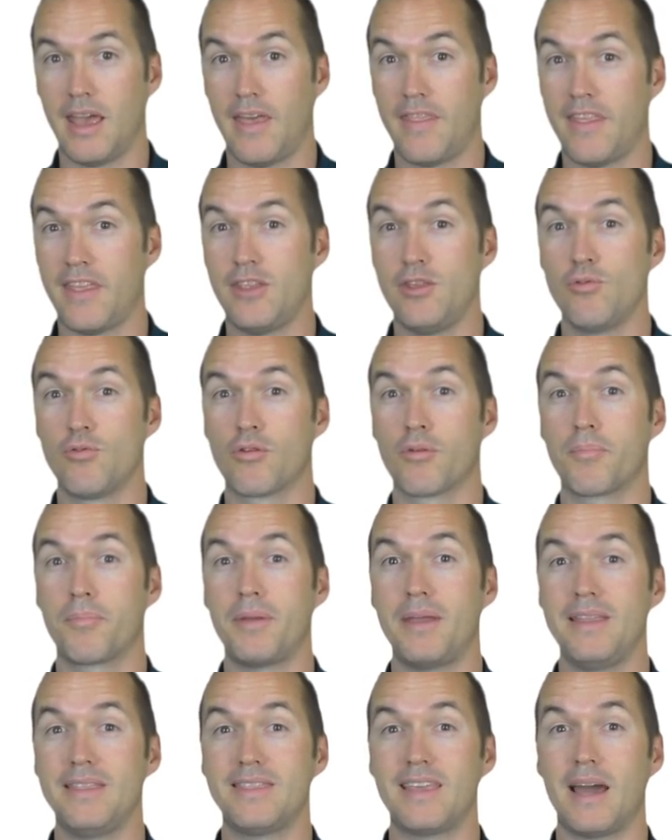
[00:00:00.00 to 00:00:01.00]
and then you
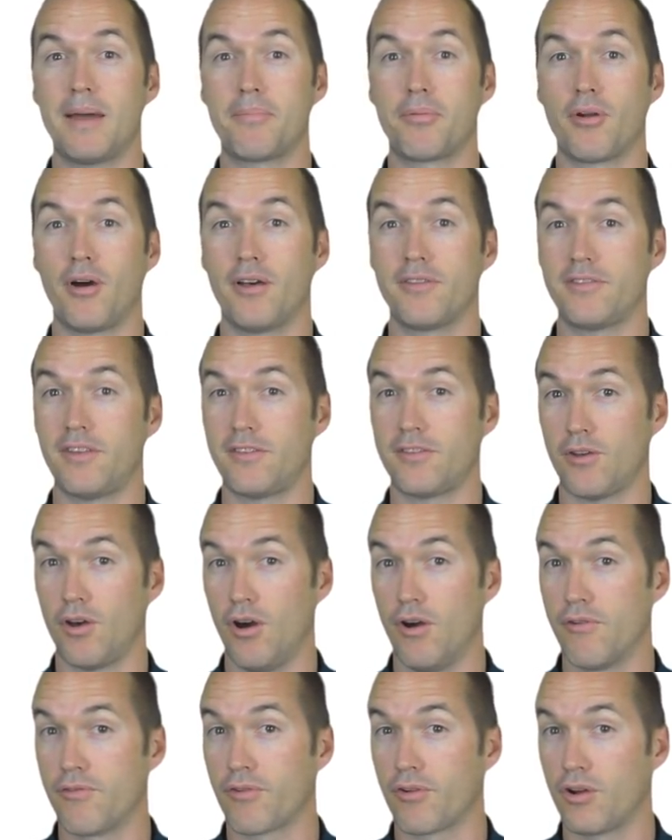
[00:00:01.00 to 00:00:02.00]
repeat that process
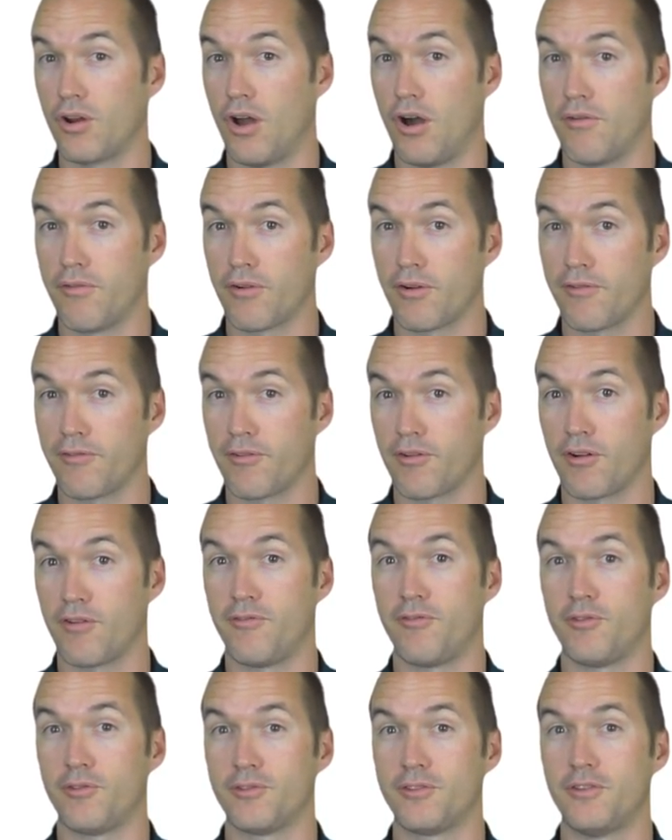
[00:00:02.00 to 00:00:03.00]
over and over for a
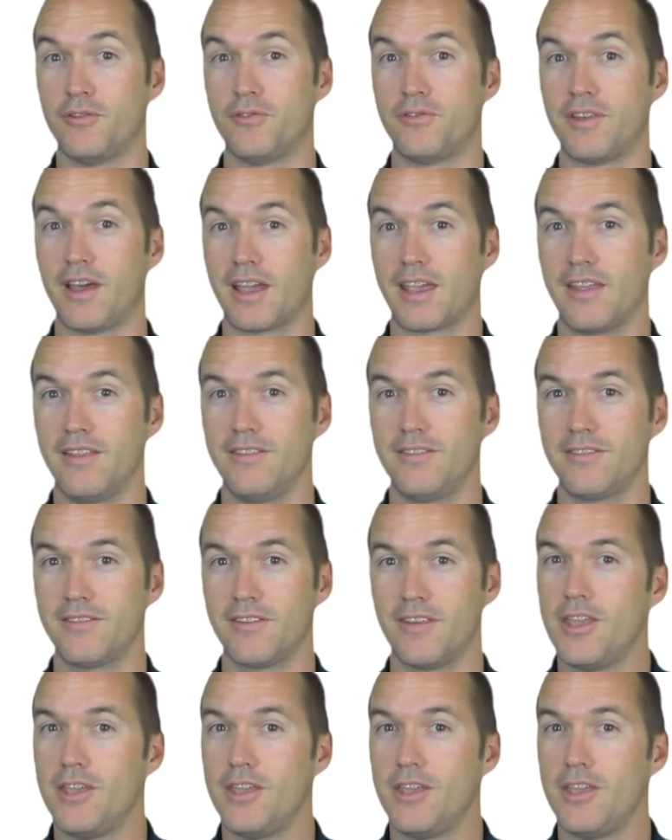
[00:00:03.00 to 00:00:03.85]
full two seconds,